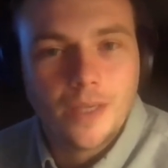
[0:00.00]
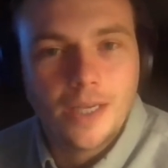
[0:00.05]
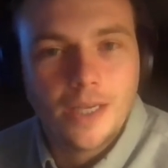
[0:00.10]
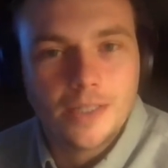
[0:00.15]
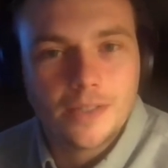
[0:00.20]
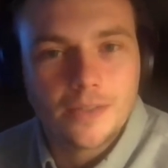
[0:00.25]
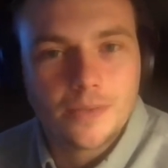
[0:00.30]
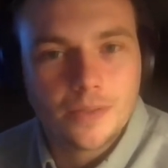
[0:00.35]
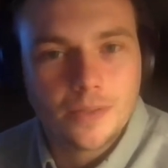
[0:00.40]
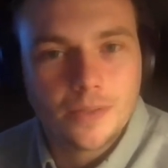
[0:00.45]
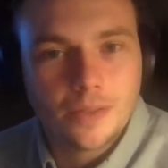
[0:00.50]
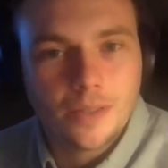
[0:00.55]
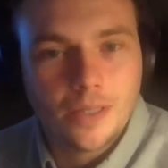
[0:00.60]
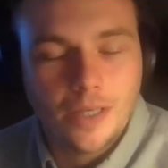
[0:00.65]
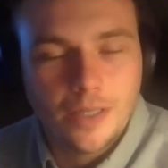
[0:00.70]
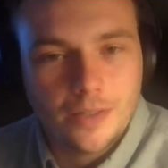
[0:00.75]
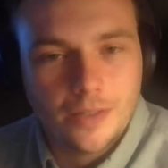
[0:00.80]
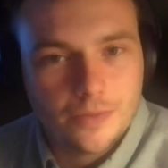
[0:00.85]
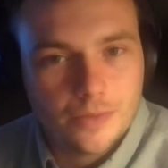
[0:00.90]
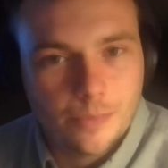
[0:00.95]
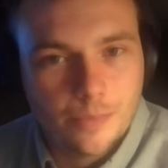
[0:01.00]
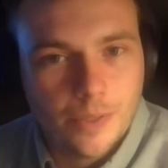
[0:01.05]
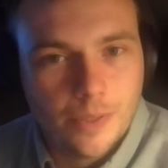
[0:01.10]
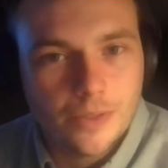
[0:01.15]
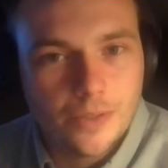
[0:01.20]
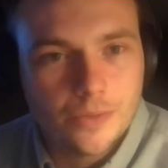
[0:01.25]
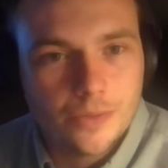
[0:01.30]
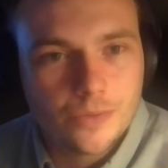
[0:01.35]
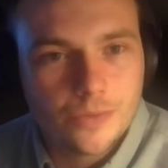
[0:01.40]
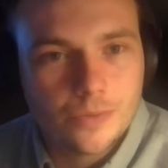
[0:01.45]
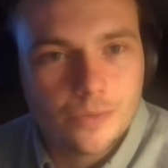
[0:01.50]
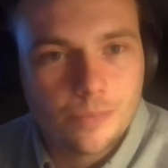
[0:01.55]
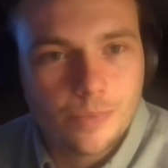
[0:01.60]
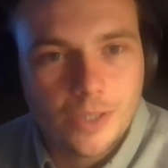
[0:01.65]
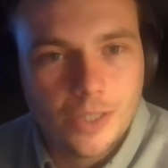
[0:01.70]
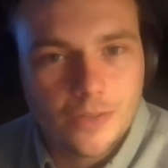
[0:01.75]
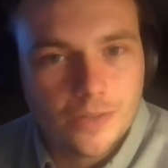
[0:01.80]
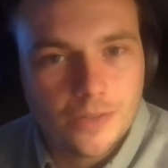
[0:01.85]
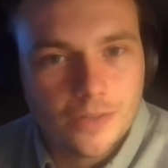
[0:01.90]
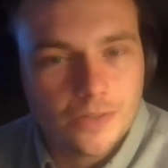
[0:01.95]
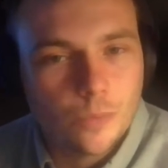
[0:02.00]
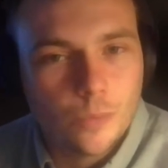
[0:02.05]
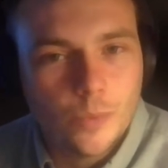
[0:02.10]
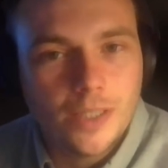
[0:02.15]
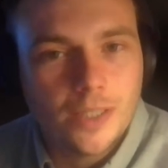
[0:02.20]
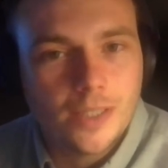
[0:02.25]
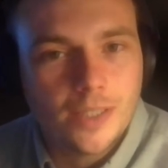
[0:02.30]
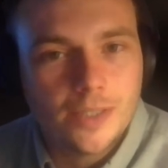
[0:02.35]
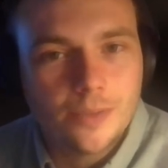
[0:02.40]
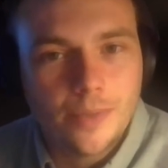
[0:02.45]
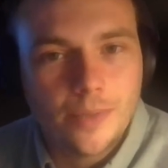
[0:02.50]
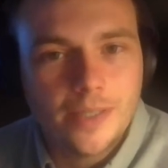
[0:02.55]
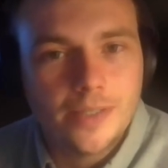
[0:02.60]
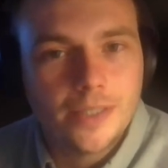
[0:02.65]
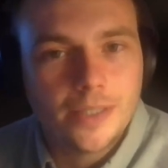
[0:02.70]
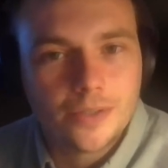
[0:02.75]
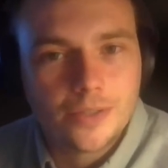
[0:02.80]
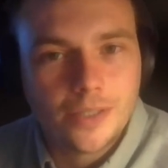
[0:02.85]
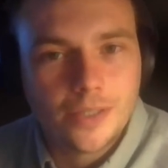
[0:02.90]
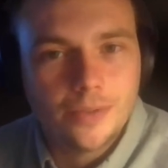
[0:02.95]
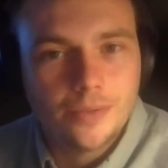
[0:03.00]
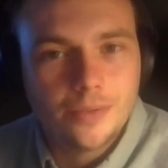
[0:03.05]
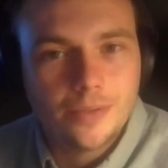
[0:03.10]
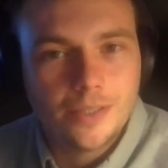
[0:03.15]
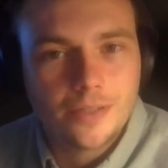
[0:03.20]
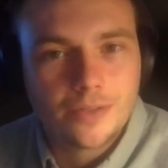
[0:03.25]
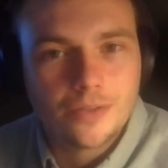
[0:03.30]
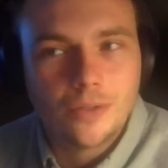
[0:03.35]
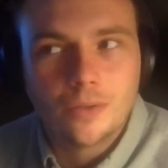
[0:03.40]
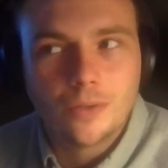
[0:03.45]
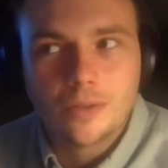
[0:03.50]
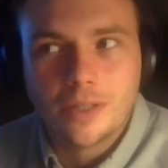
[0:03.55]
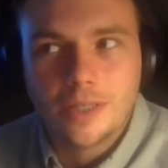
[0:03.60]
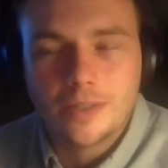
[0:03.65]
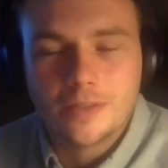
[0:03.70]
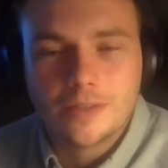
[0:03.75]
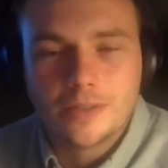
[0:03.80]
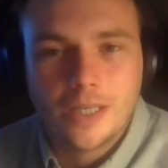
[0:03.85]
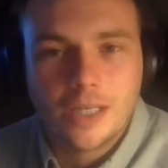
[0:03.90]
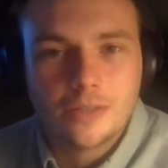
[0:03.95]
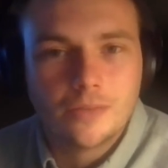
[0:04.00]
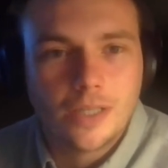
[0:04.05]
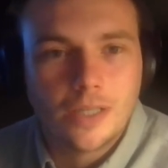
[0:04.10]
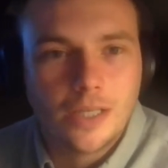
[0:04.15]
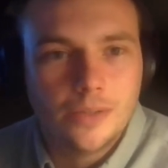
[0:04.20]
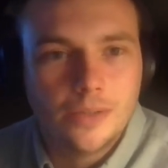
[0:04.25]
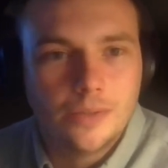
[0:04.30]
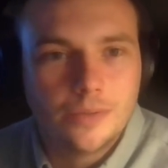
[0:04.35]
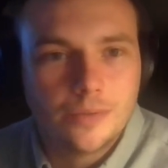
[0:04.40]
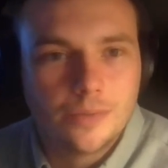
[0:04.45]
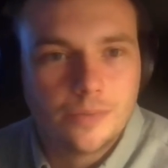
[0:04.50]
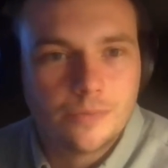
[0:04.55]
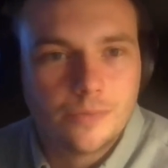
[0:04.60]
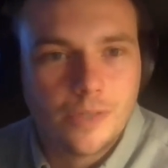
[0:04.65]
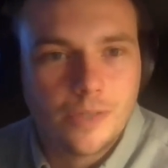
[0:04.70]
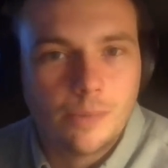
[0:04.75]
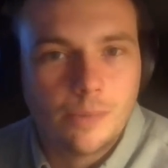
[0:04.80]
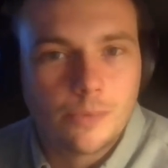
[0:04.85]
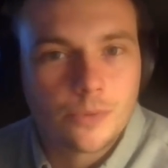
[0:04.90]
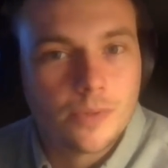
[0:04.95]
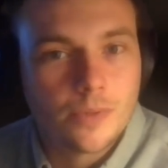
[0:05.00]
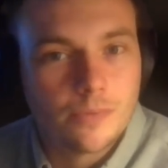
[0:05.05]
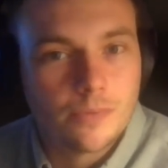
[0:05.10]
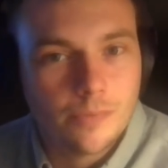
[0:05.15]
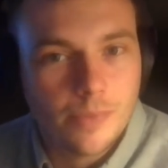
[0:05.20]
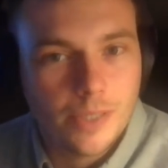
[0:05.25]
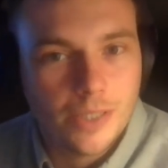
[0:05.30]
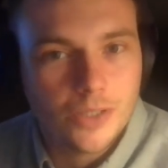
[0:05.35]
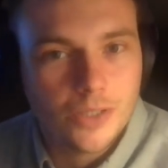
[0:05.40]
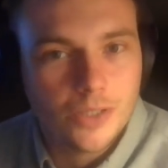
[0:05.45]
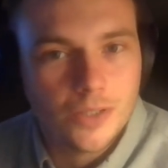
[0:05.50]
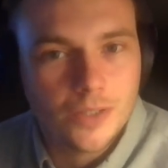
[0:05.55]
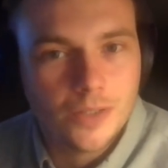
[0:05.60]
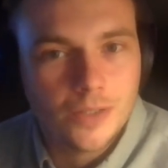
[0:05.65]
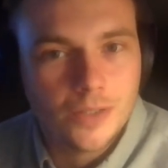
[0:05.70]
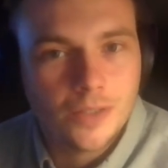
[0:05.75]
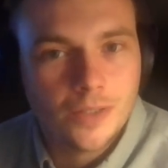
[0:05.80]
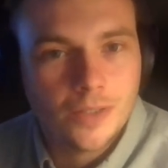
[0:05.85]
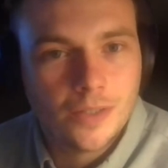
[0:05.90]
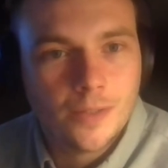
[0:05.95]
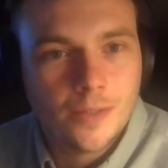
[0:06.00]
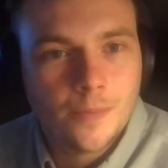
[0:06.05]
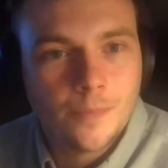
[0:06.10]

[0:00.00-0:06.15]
And is, I suppose, because it's a weekly radio show, it's not going to overload farmers with information.